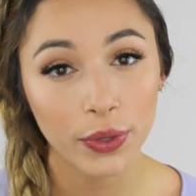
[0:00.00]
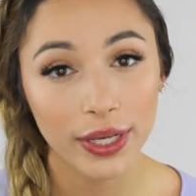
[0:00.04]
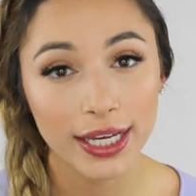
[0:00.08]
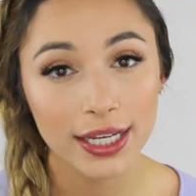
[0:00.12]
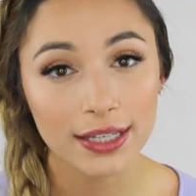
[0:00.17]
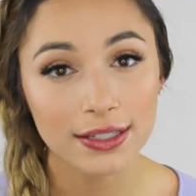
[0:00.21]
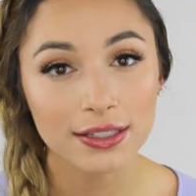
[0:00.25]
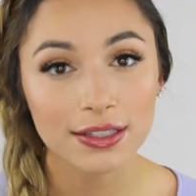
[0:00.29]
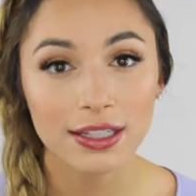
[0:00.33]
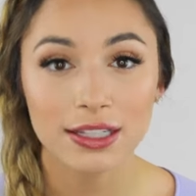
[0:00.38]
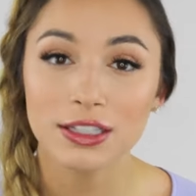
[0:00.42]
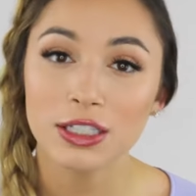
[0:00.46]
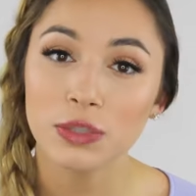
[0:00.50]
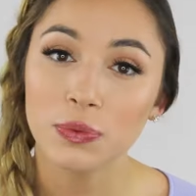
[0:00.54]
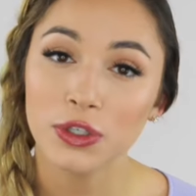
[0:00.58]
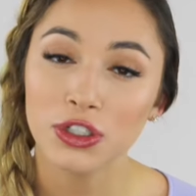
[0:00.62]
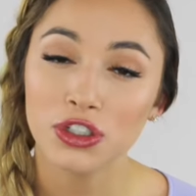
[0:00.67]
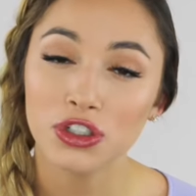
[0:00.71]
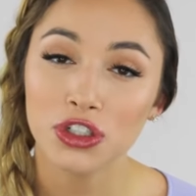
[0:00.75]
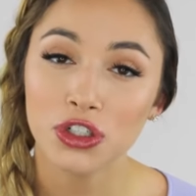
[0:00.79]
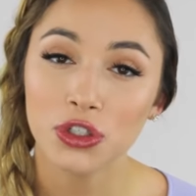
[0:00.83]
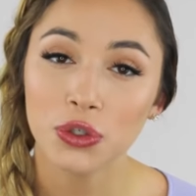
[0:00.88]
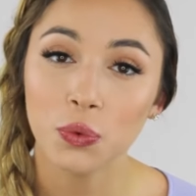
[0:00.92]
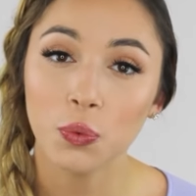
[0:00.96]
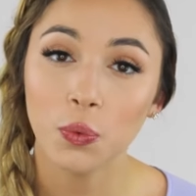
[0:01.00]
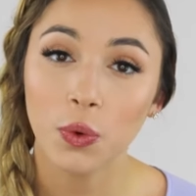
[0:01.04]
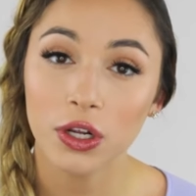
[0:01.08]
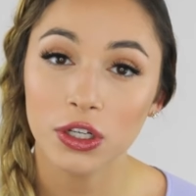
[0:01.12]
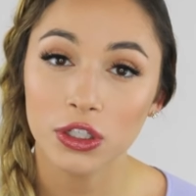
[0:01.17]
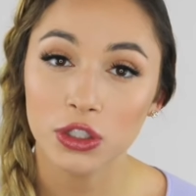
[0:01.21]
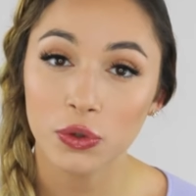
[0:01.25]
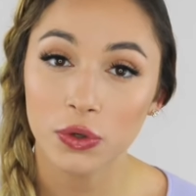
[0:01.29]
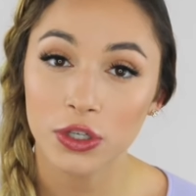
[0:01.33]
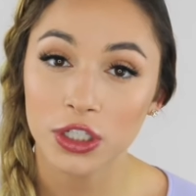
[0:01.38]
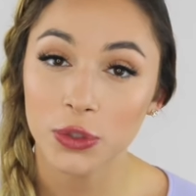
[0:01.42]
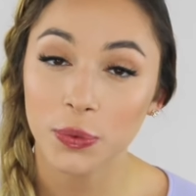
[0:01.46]
weeks, then switch to
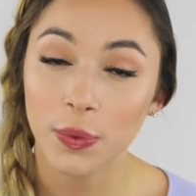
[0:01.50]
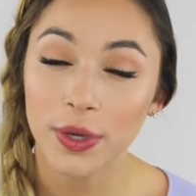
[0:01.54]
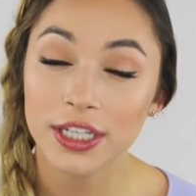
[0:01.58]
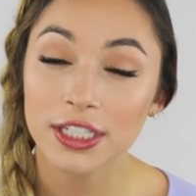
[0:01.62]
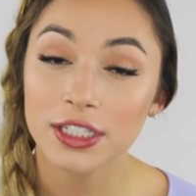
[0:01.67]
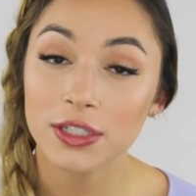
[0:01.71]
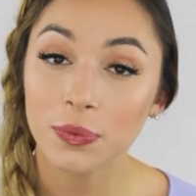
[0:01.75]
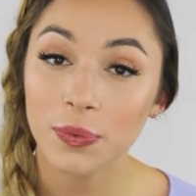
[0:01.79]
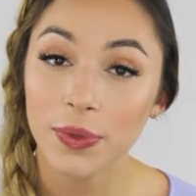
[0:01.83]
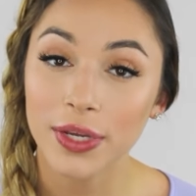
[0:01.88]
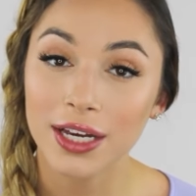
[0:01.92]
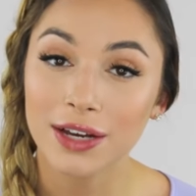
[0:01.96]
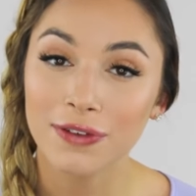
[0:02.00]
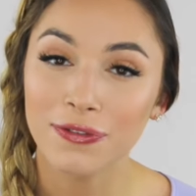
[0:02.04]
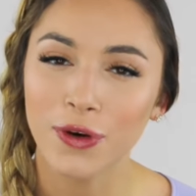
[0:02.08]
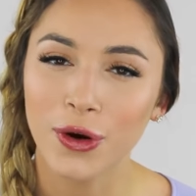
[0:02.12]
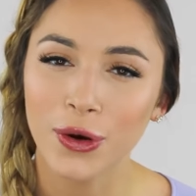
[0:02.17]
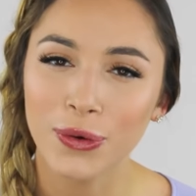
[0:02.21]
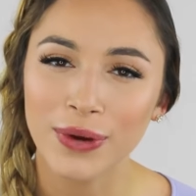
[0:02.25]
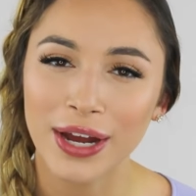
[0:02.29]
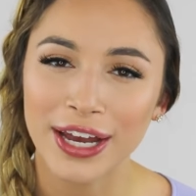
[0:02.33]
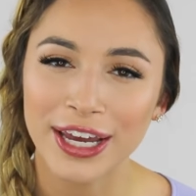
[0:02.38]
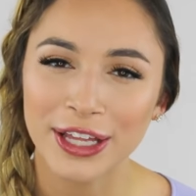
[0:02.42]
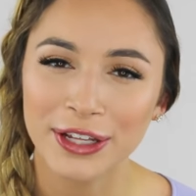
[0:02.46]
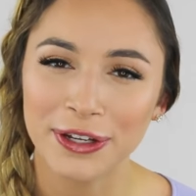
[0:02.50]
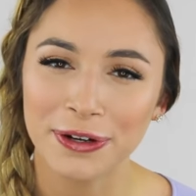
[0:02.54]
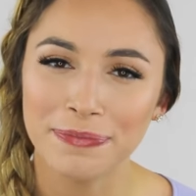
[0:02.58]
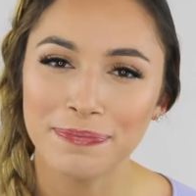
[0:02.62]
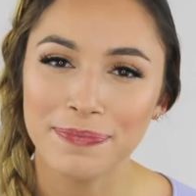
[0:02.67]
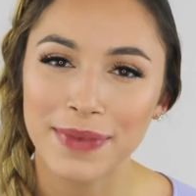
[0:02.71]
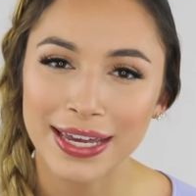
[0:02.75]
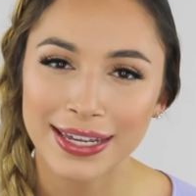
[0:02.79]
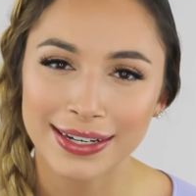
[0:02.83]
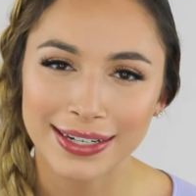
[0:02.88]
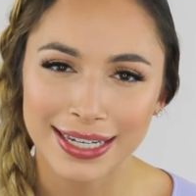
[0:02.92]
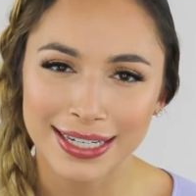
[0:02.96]
once or twice a week for regular
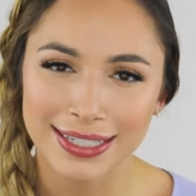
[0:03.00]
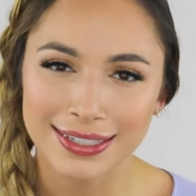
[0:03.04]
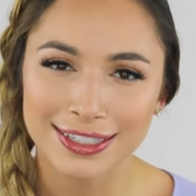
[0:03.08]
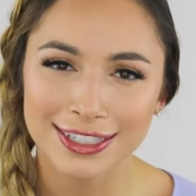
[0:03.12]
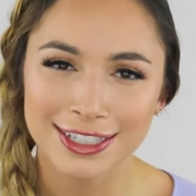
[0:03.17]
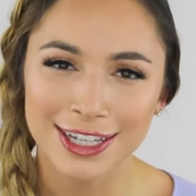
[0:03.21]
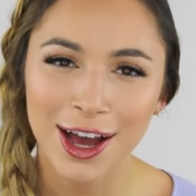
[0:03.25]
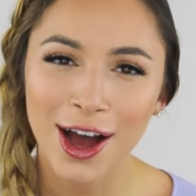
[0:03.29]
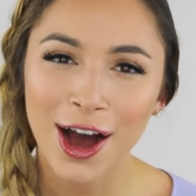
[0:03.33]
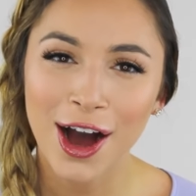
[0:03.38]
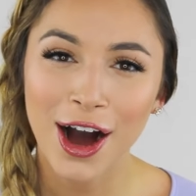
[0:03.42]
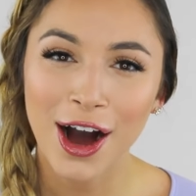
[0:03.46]
maintenance.